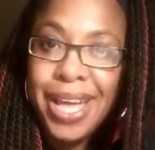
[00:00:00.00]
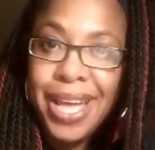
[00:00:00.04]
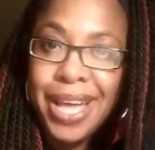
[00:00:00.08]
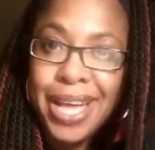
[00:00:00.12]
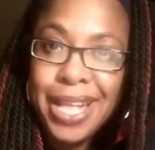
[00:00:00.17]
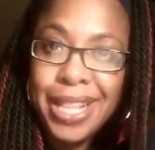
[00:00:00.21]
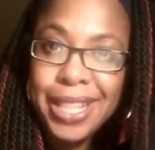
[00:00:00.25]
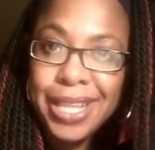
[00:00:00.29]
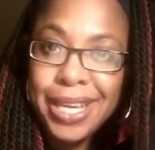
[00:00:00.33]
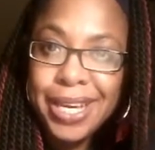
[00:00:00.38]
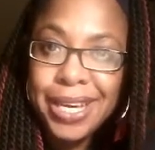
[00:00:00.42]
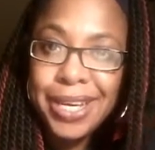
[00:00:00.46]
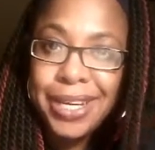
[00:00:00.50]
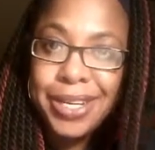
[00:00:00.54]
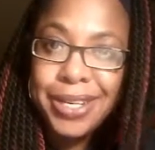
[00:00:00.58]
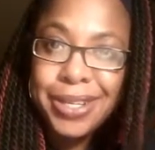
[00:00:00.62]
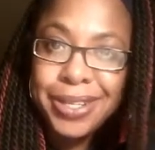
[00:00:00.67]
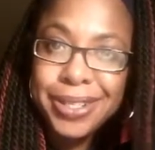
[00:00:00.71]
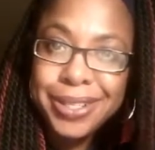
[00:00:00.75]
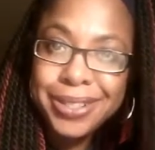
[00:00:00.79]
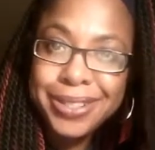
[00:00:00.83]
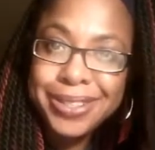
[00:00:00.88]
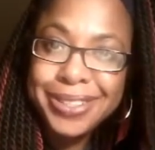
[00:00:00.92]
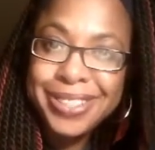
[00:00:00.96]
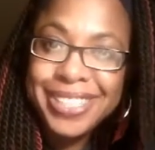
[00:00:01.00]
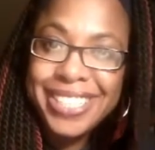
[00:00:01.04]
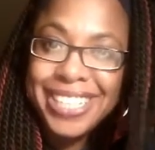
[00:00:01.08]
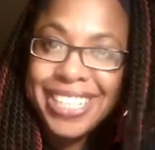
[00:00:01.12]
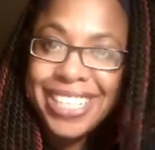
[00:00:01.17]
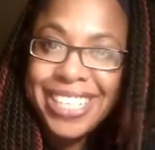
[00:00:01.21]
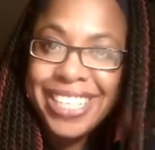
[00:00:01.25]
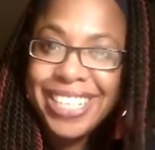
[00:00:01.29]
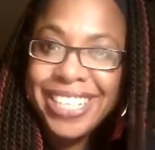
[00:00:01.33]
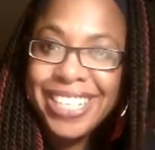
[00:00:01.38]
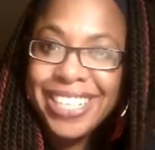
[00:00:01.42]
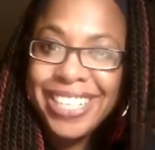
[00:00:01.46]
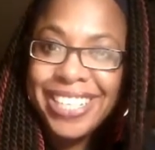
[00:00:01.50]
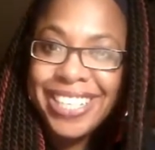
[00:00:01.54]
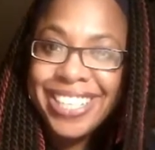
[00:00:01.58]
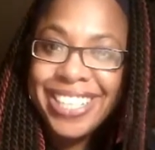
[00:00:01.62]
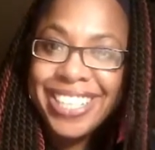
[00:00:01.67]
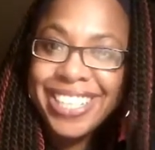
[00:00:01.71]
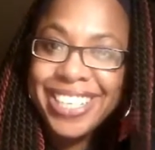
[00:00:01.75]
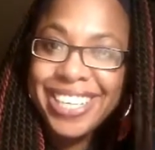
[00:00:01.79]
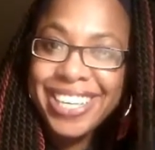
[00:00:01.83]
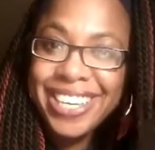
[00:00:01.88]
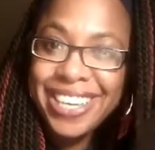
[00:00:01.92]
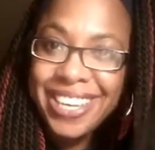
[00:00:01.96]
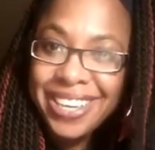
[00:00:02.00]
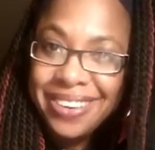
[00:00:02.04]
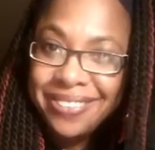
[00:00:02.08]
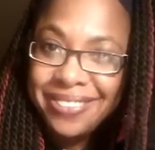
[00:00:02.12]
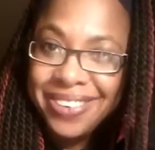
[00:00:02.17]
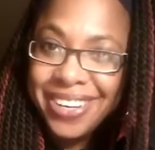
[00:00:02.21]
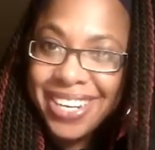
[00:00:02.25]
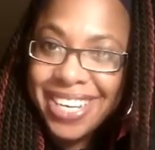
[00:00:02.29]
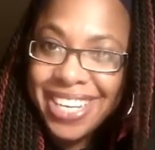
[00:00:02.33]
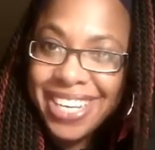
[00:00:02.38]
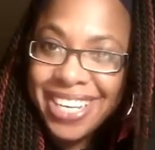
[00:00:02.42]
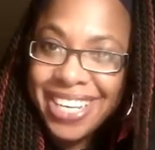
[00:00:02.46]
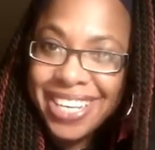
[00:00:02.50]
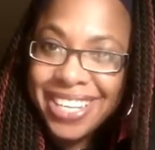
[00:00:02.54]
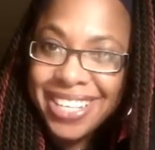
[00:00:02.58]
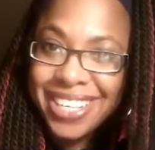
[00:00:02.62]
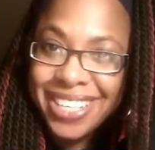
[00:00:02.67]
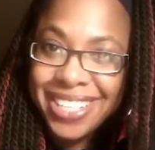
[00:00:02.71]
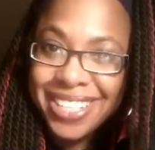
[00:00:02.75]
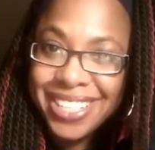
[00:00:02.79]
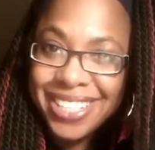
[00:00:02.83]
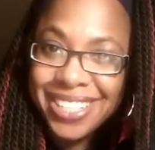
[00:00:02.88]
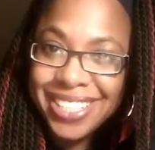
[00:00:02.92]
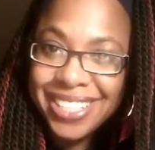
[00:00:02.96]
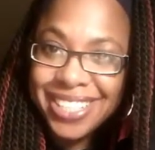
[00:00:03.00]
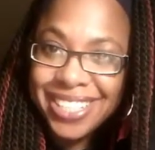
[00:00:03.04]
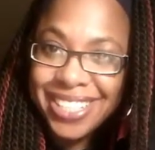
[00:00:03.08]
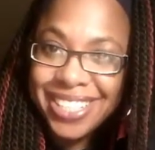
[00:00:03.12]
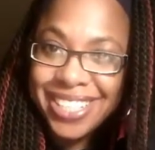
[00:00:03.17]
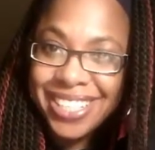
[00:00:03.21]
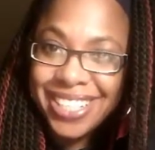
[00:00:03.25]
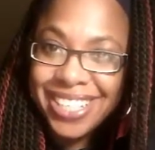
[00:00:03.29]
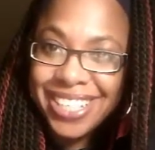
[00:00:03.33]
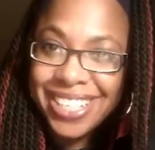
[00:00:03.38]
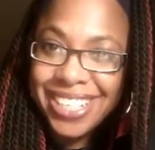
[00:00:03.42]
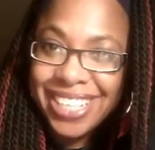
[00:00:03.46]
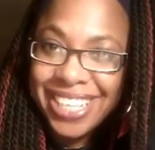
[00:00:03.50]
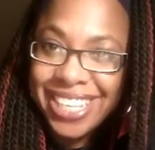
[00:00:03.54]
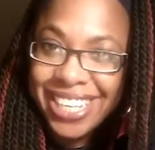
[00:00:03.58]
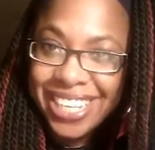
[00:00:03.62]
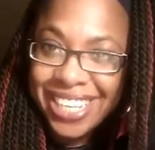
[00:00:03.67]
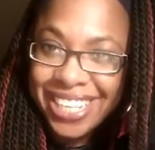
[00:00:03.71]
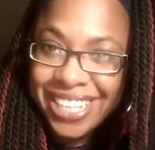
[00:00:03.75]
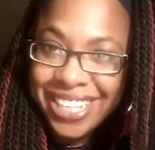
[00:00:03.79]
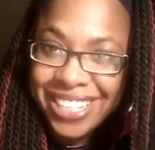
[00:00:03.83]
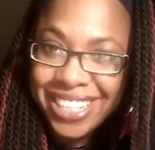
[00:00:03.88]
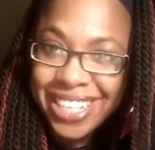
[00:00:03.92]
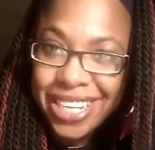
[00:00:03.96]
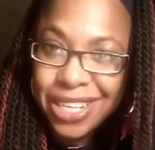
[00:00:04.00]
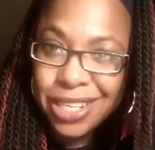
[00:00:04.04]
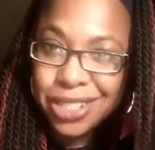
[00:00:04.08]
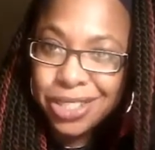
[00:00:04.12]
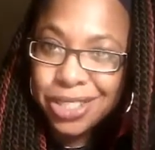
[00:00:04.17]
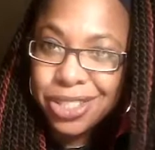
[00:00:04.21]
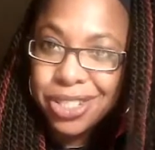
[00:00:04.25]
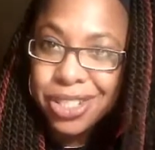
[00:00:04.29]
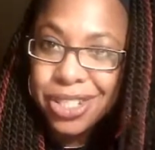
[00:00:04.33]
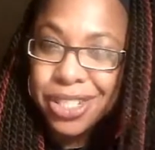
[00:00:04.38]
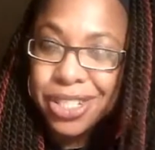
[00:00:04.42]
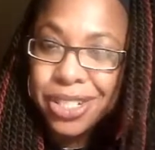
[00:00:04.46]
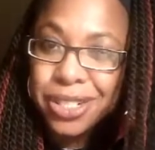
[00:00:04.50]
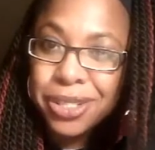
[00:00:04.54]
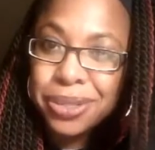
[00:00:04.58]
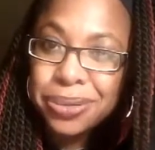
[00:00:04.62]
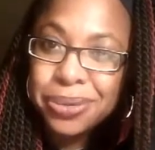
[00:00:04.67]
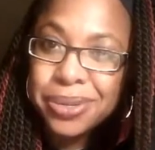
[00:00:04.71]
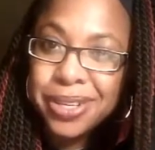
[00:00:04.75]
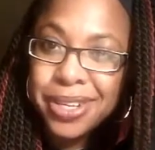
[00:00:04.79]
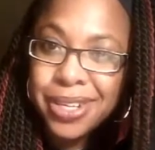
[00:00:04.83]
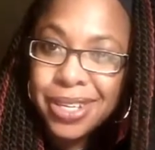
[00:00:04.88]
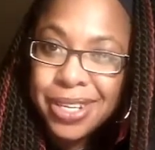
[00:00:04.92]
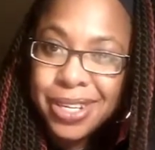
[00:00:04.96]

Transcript: Hello, good evening again unto you.